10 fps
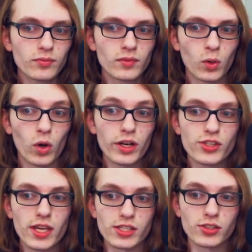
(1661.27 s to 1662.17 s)
What is
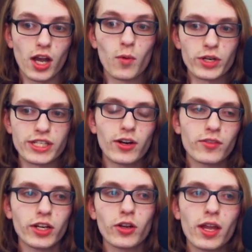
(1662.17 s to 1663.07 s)
this? Oh, we're tiering
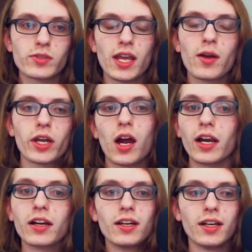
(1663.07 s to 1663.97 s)
video games? Yeah, we are.
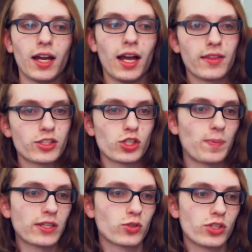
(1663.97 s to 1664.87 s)
This is
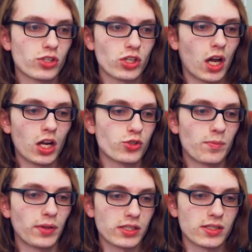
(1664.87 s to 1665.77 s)
basically just
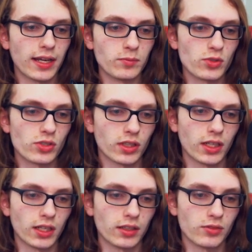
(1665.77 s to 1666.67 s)
100+ games,
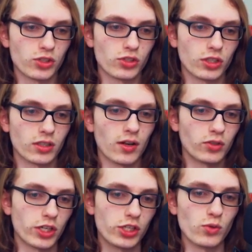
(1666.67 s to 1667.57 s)
just to cover
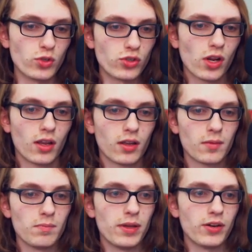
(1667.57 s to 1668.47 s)
a huge
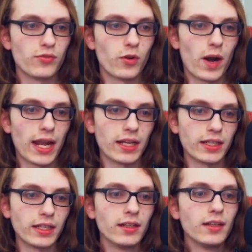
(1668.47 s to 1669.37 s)
bit of
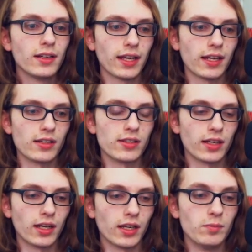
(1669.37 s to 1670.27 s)
variety. And
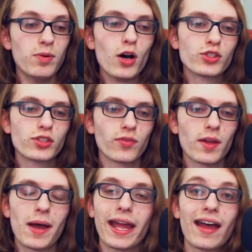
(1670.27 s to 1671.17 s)
most of
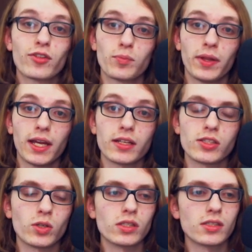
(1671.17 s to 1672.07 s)
them I haven't played, as
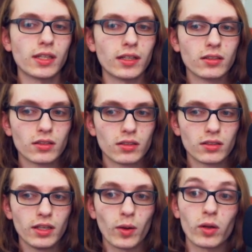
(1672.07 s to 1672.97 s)
you can see.
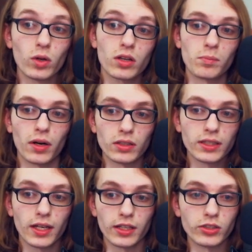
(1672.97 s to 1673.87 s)
Anyway, welcome, Partly.
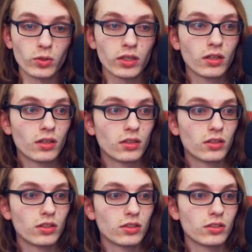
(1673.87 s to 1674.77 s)
How you doing?
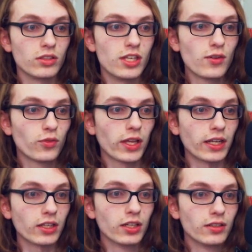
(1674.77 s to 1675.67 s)
Give link.